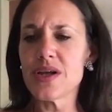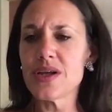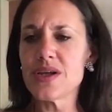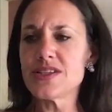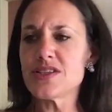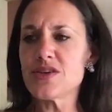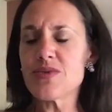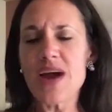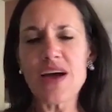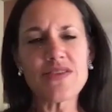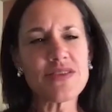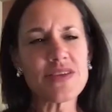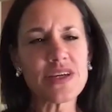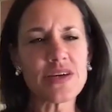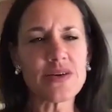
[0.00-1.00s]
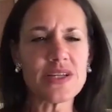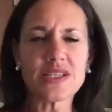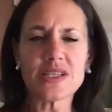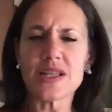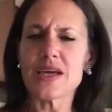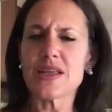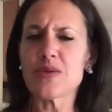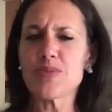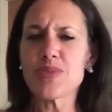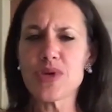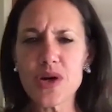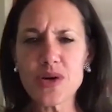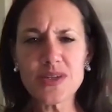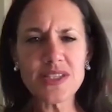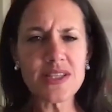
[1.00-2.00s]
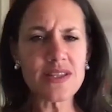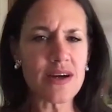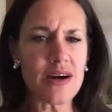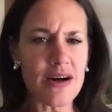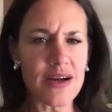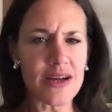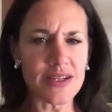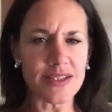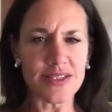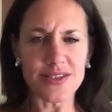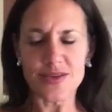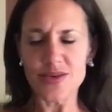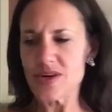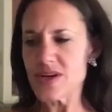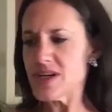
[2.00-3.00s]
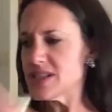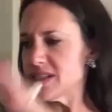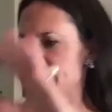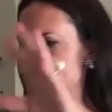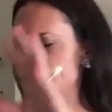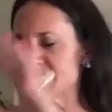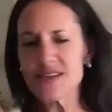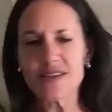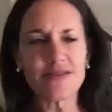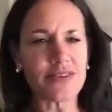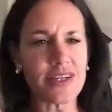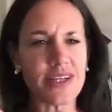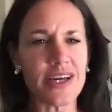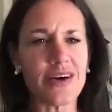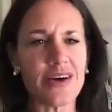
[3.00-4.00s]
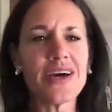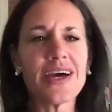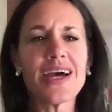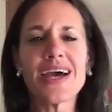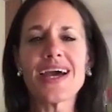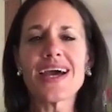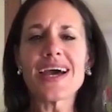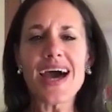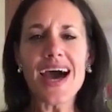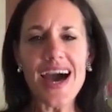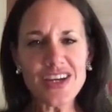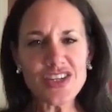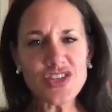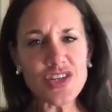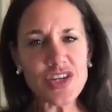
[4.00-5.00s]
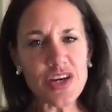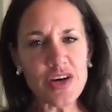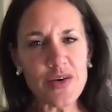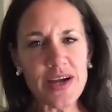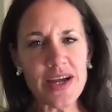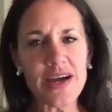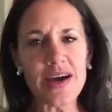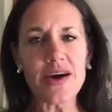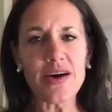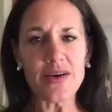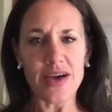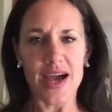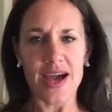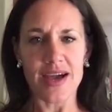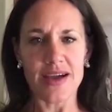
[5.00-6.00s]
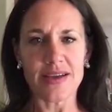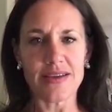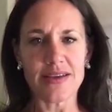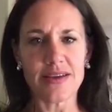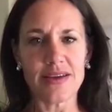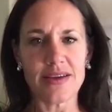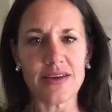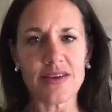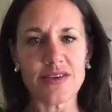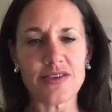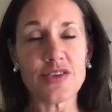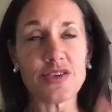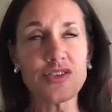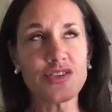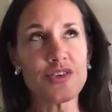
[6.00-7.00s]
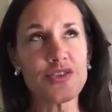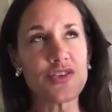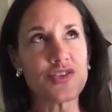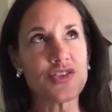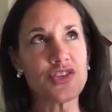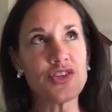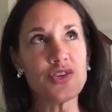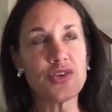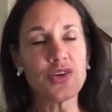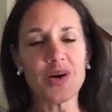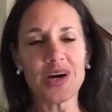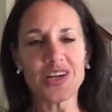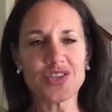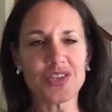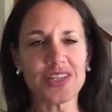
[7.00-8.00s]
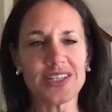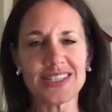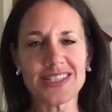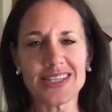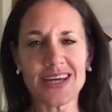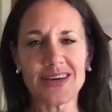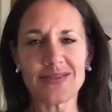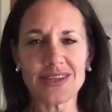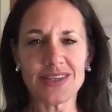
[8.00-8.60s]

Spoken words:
So rather than going to like the pros and the cons or a list of, actually going, okay, there's two questions that I